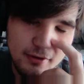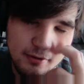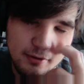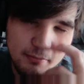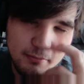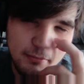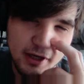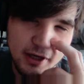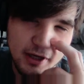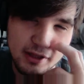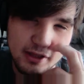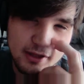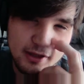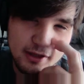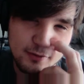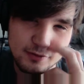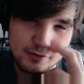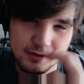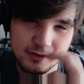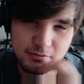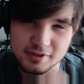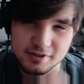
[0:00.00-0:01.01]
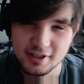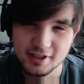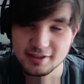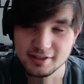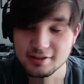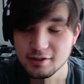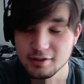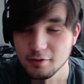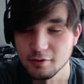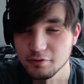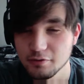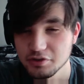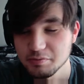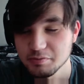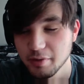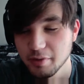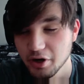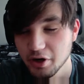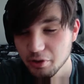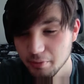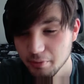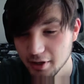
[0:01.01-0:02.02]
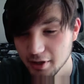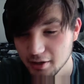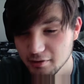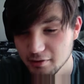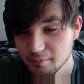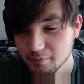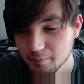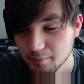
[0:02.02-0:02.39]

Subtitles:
My thing was obsessing over Spider-Man.